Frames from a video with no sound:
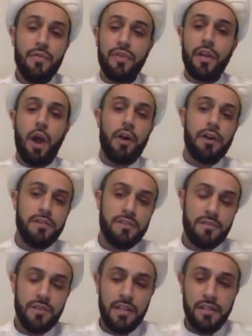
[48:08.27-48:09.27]
in the
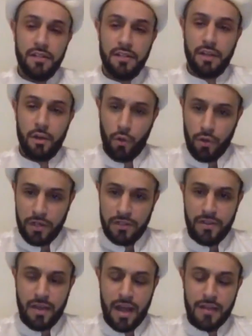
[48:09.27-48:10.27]
gardens of Eden,
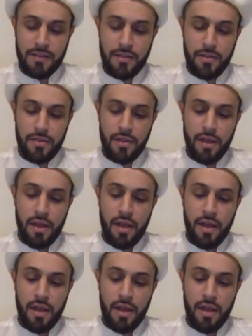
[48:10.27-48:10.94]
according to the hadith.